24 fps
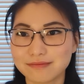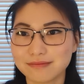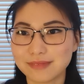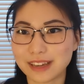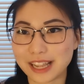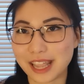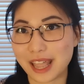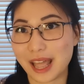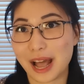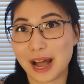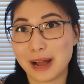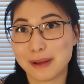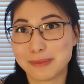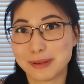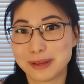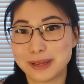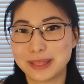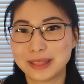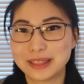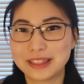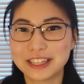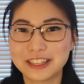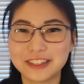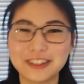a
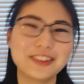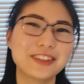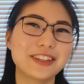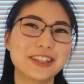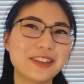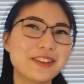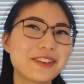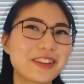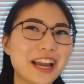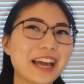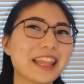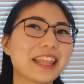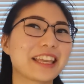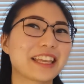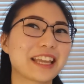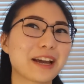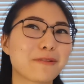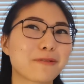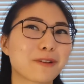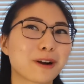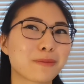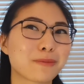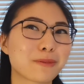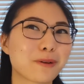cabin. You kind of
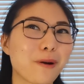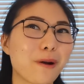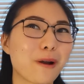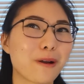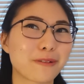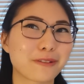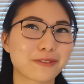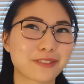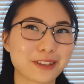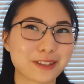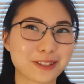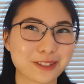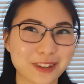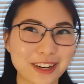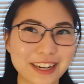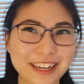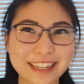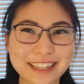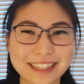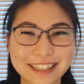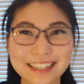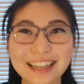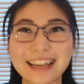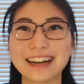get where I'm going with this,
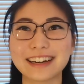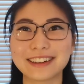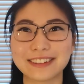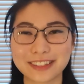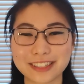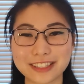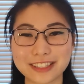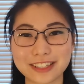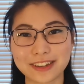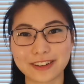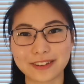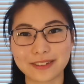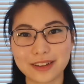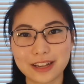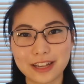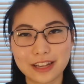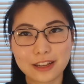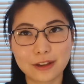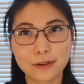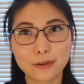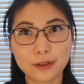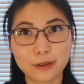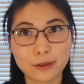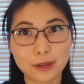right? Yeah, so
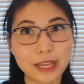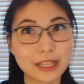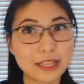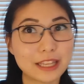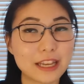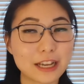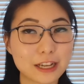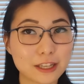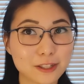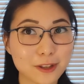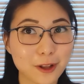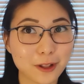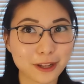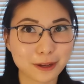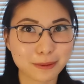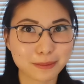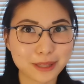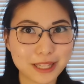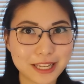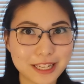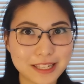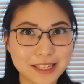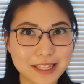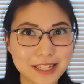any exotic
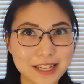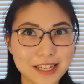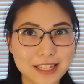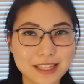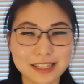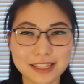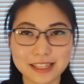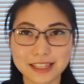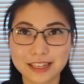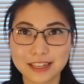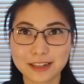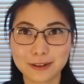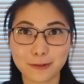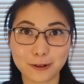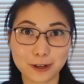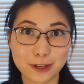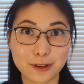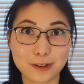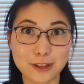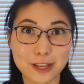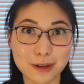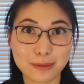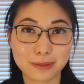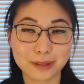places or
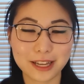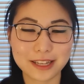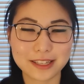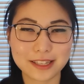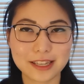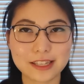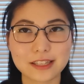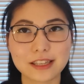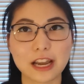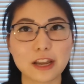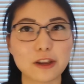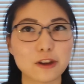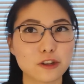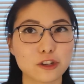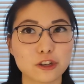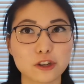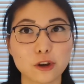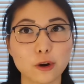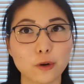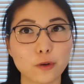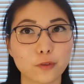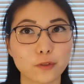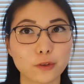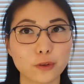unique places, I usually
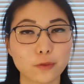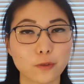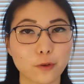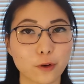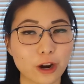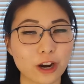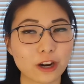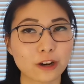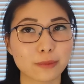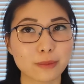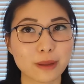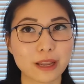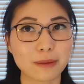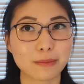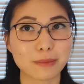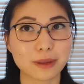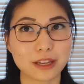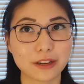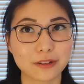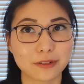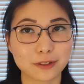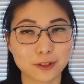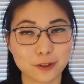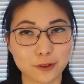go for
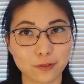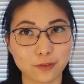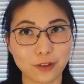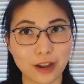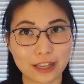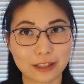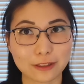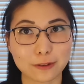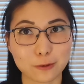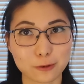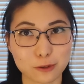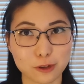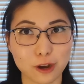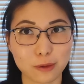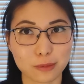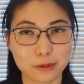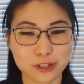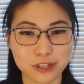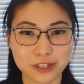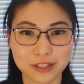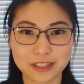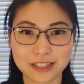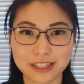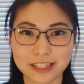Airbnb to find those
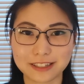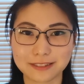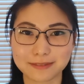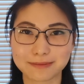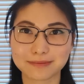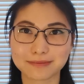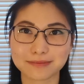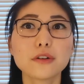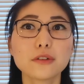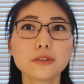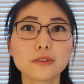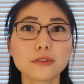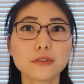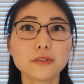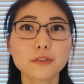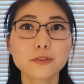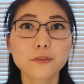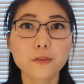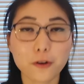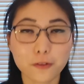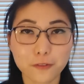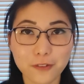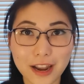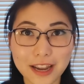options.
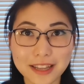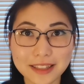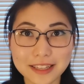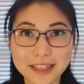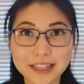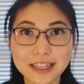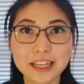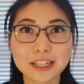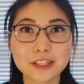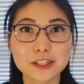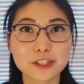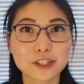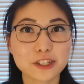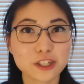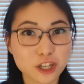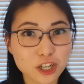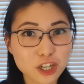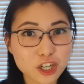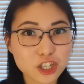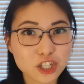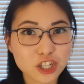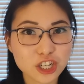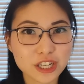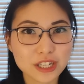For finding
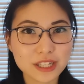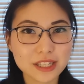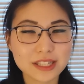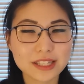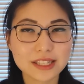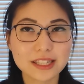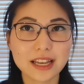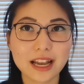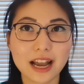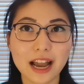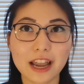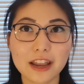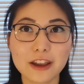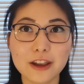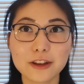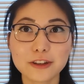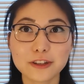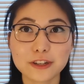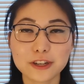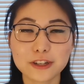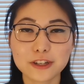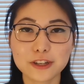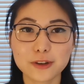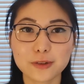excursions, I
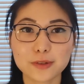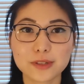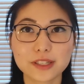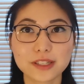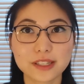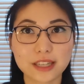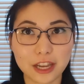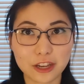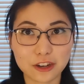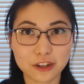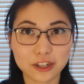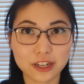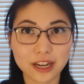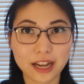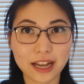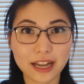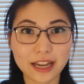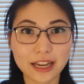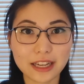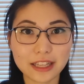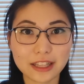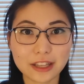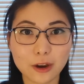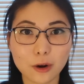usually use Get Your
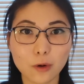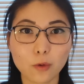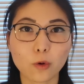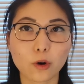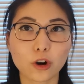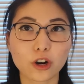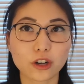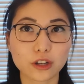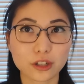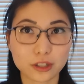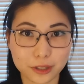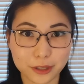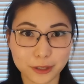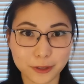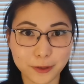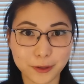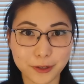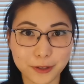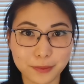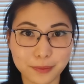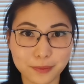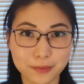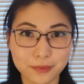Guide or Klook.